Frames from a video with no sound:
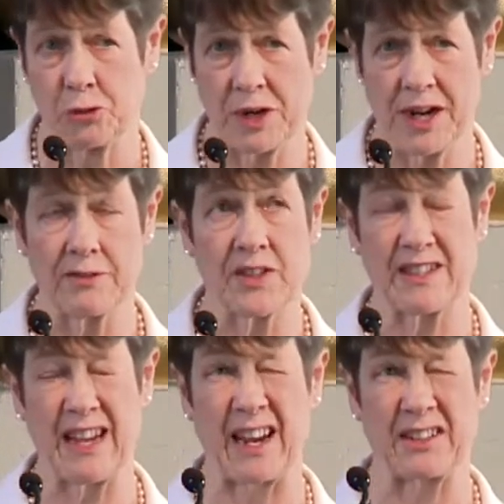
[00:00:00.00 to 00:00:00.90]
when I was
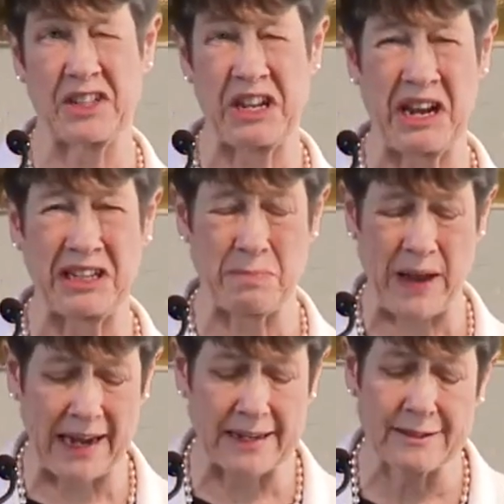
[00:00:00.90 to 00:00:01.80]
6 and going to
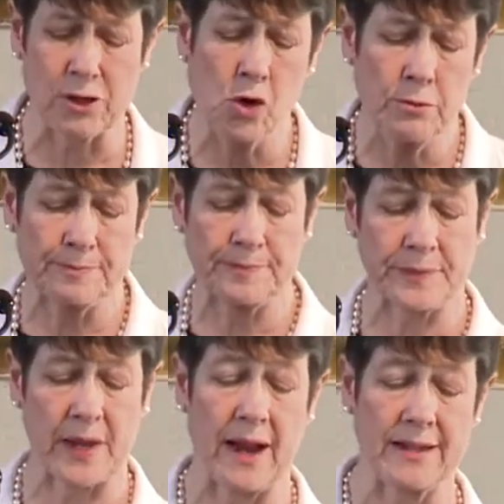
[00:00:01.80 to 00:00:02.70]
ballet school.
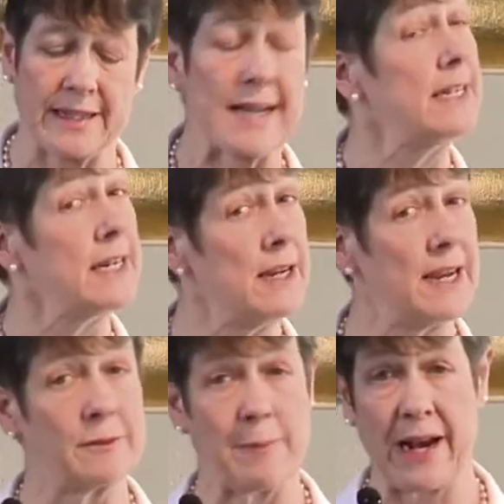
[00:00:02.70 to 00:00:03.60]
I did 18
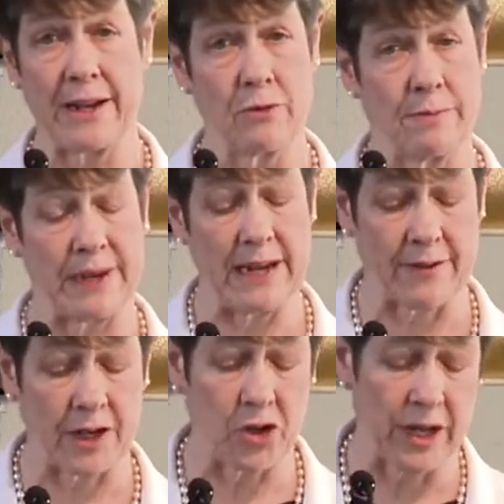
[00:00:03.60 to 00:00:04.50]
years ballet, you wouldn't believe
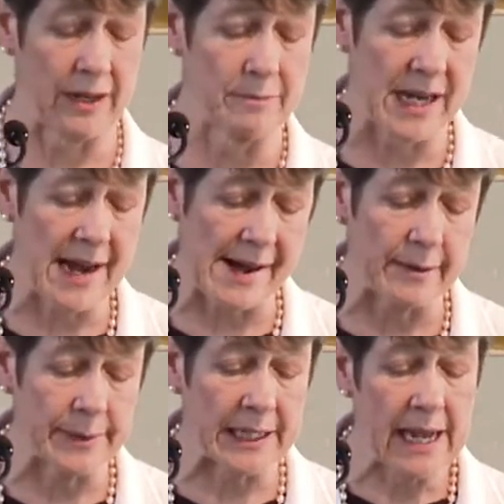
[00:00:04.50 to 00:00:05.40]
it looking at me now,
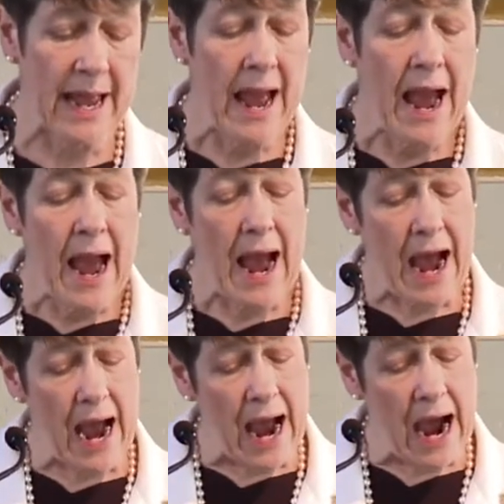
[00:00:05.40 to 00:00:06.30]
but
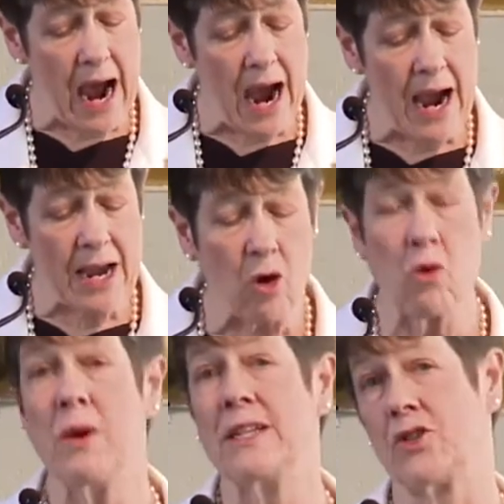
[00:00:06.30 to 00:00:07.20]
I
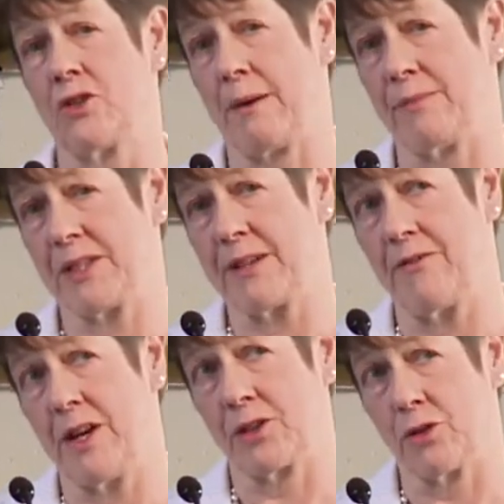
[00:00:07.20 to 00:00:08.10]
always dreamt, as
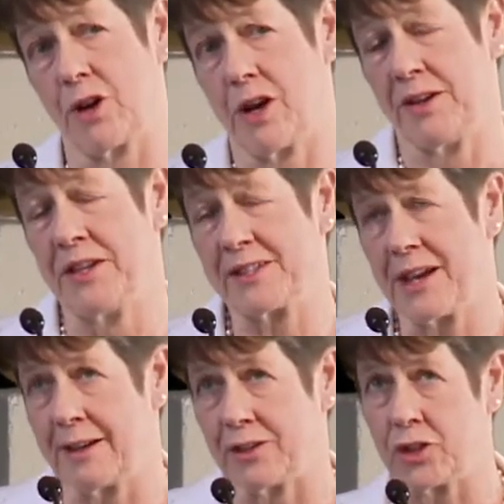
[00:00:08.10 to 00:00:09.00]
every little girl in this
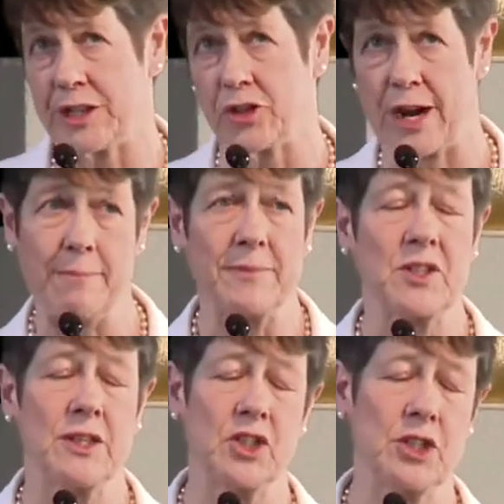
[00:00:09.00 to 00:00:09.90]
country dreamt,
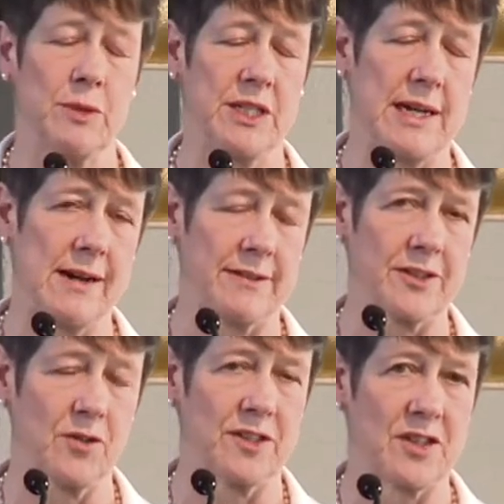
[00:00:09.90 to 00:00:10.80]
that she would
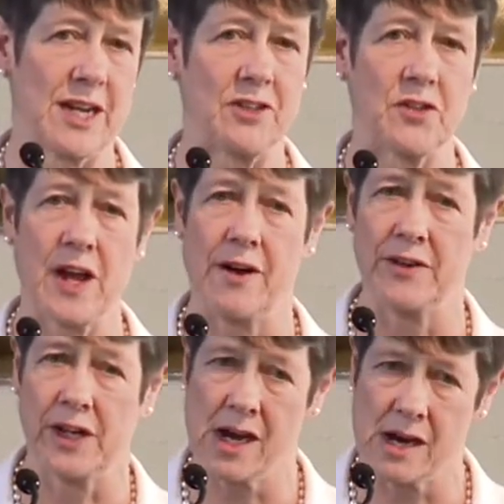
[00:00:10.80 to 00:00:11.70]
dance on the stage of
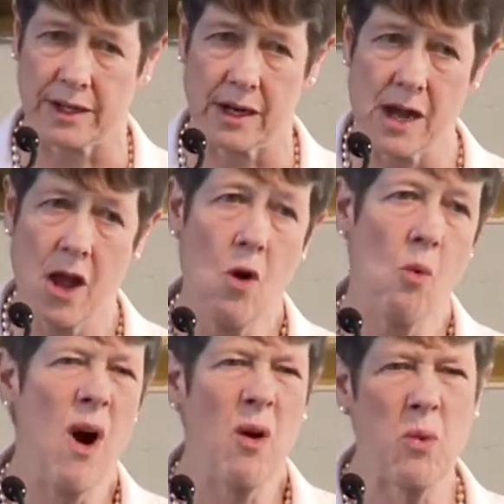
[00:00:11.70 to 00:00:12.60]
Covent Garden.
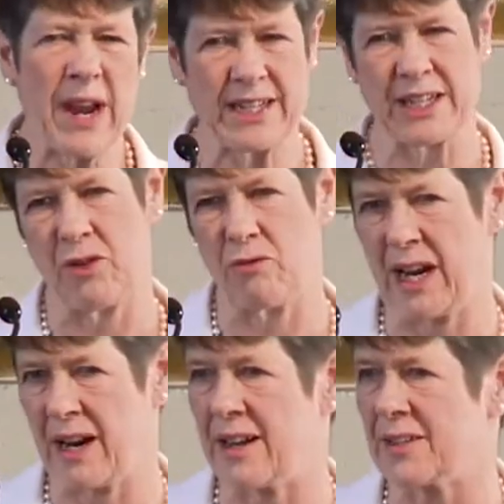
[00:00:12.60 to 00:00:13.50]
What we didn't
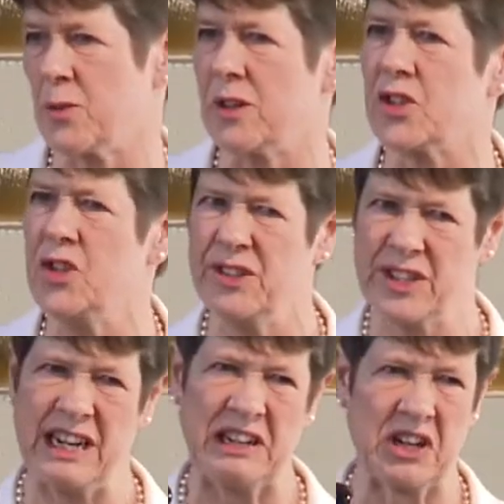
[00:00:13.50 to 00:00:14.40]
realise was New
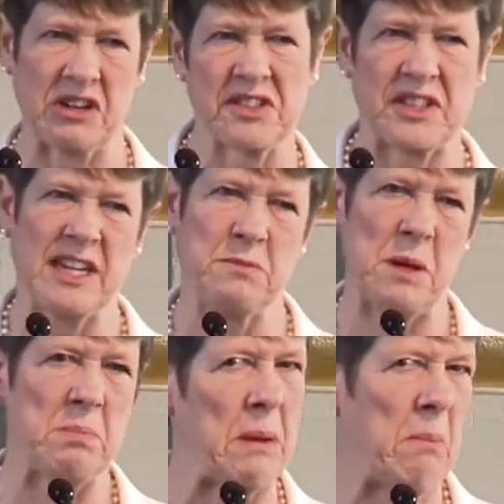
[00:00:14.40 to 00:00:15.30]
Zealand girls tend to be
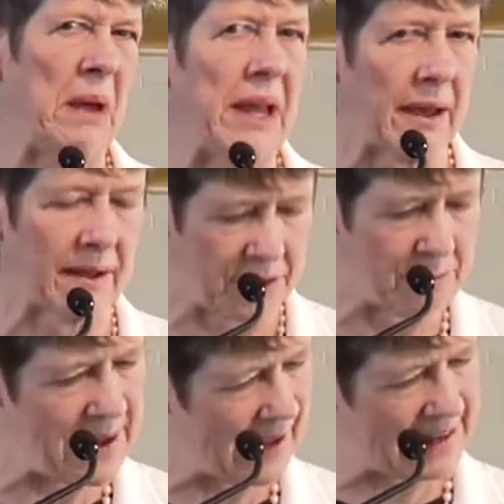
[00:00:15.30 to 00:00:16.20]
a bit bigger than
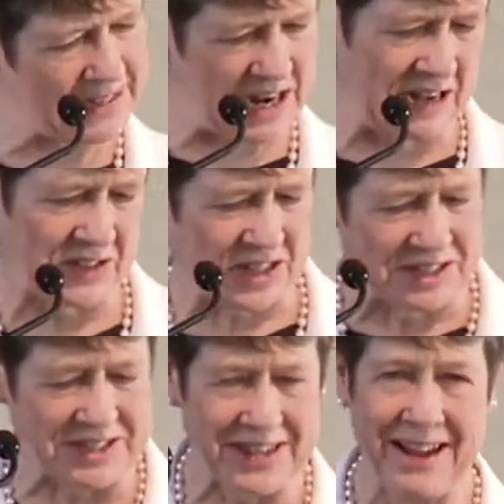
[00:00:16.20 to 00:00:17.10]
ballet
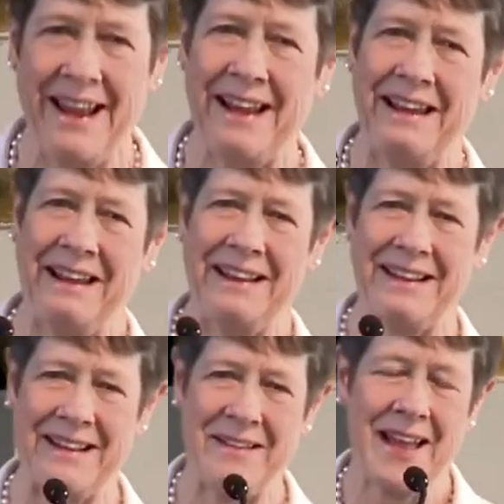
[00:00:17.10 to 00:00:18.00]
dancers.
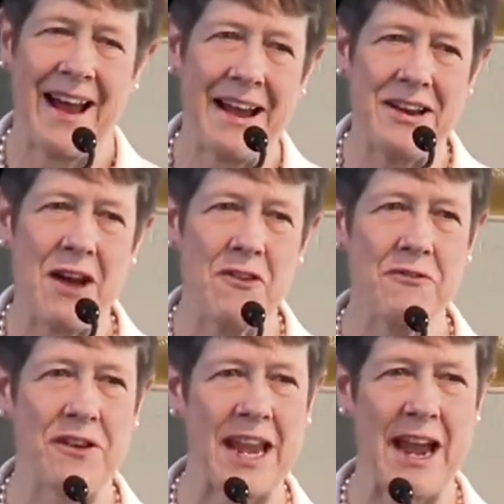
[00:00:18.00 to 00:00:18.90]
Never
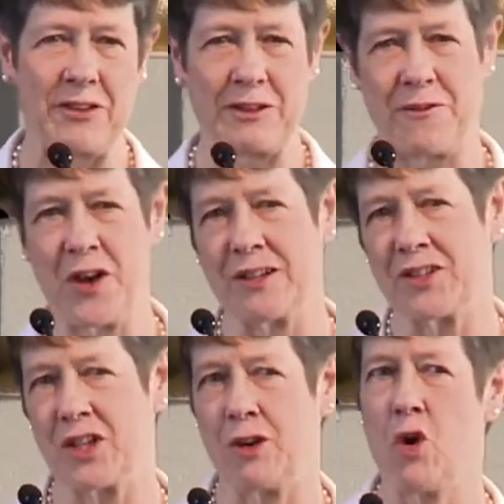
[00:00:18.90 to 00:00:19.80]
forget the
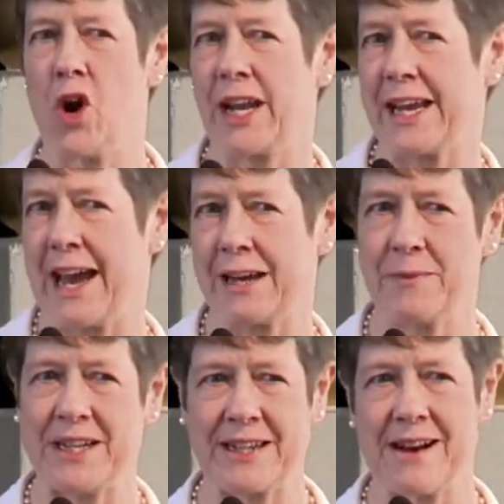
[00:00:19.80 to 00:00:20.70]
first Royal
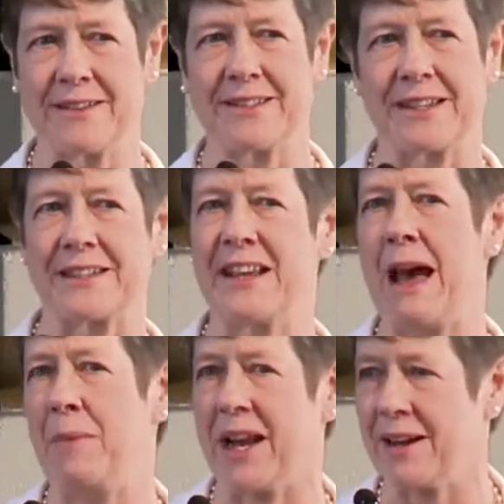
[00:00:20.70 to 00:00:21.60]
Academy dance
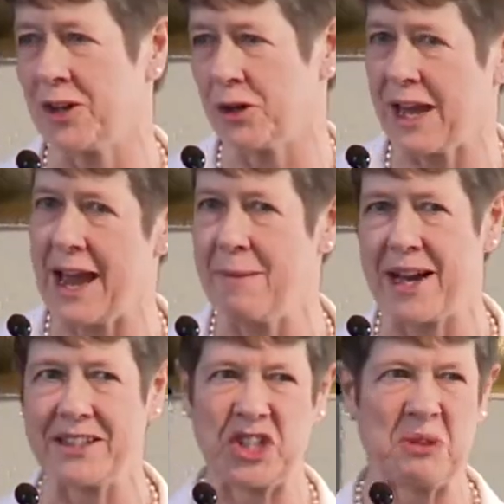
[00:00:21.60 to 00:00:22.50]
examiner who came
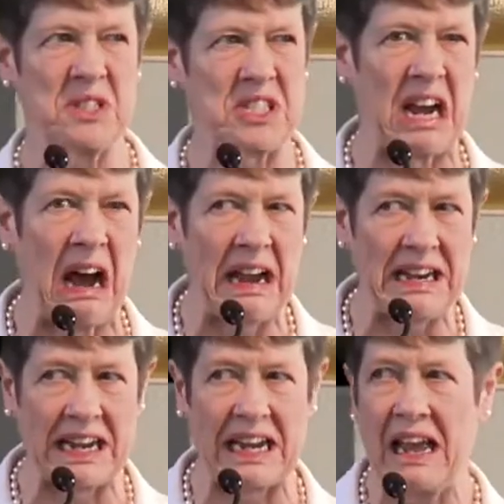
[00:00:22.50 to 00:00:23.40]
out, and she was
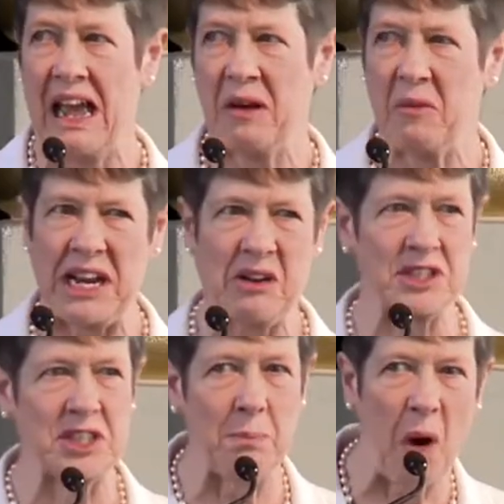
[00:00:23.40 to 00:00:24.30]
tiny. We
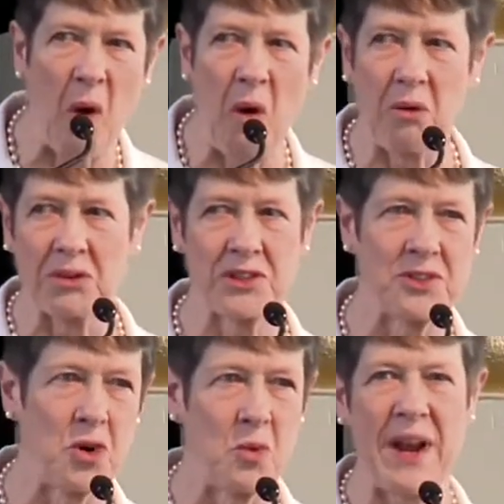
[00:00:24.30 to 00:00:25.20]
looked appalled and
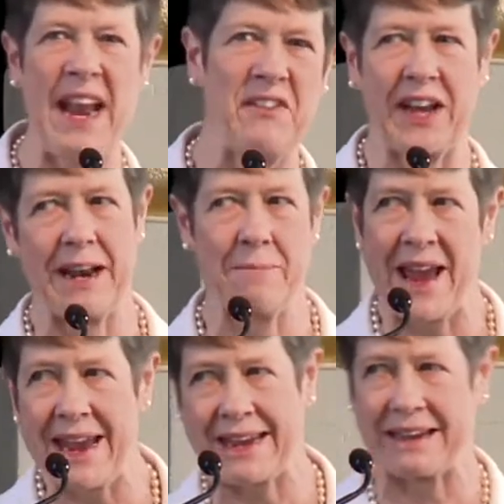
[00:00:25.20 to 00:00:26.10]
thought, we're never going to
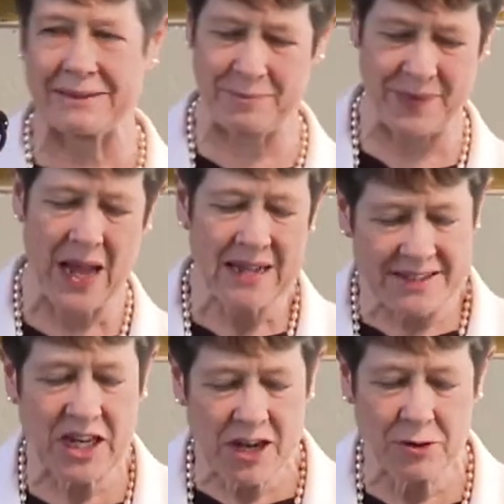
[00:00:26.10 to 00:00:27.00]
make it.
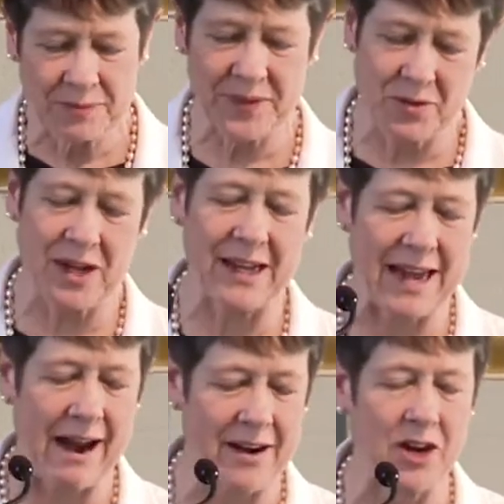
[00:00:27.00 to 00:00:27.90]
Still, it
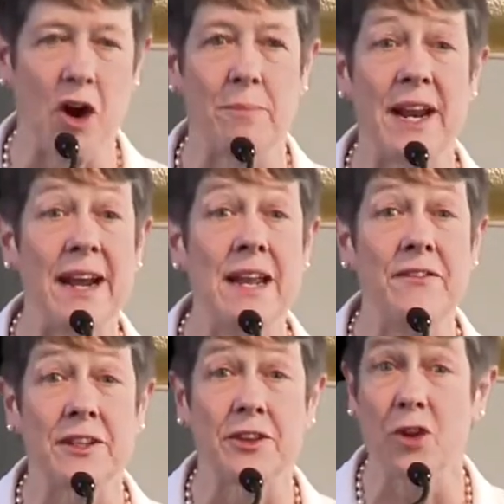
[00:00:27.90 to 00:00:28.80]
carried on, but I
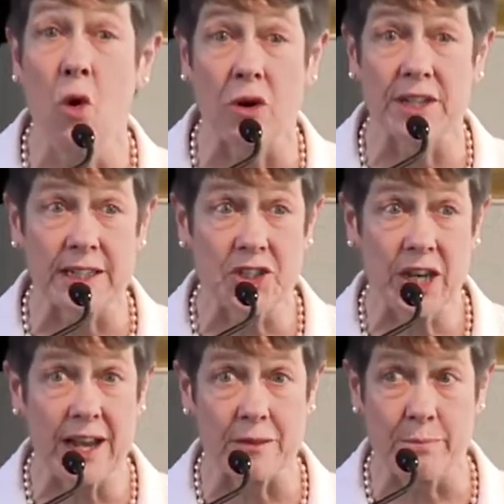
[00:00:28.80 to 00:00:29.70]
never thought I'd
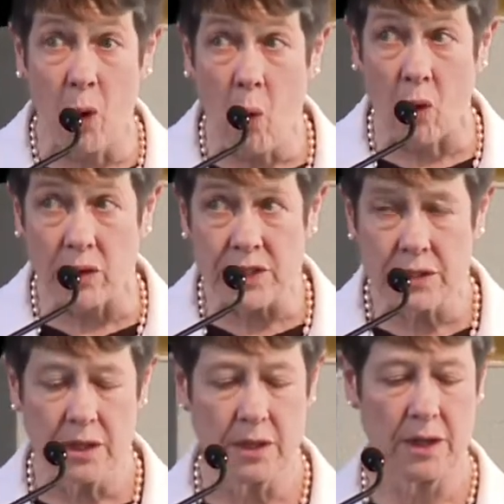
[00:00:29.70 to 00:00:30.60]
chair the board,
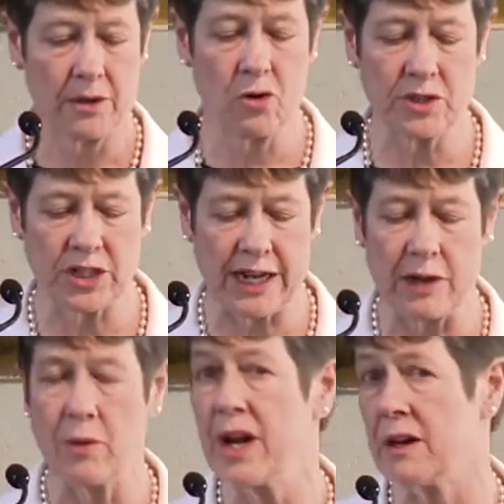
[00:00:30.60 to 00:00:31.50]
nor did
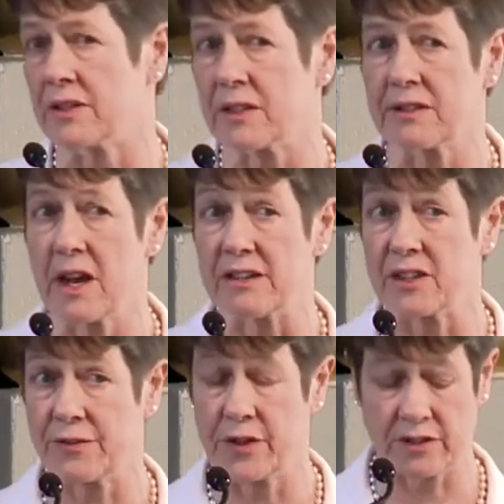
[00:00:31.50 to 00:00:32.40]
anyone else, because I was
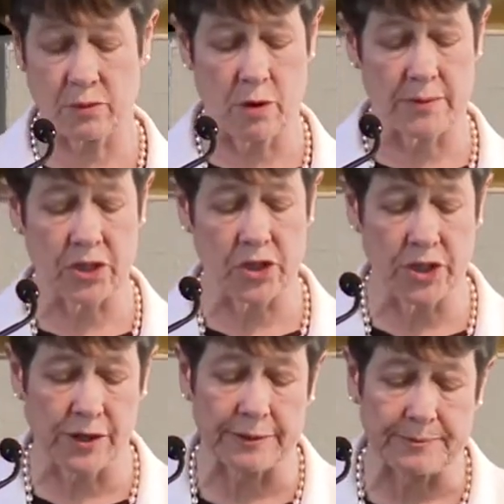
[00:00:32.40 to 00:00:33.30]
the first woman to
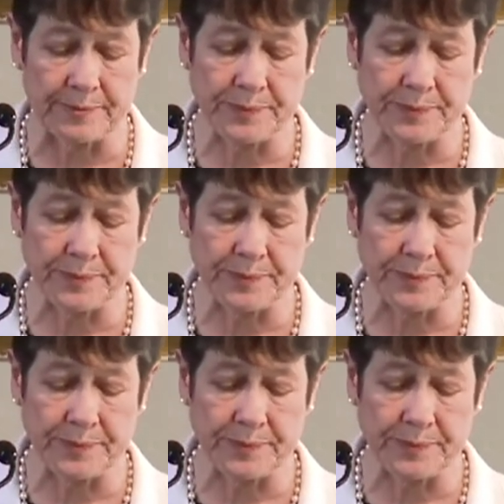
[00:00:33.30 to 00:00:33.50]
do it.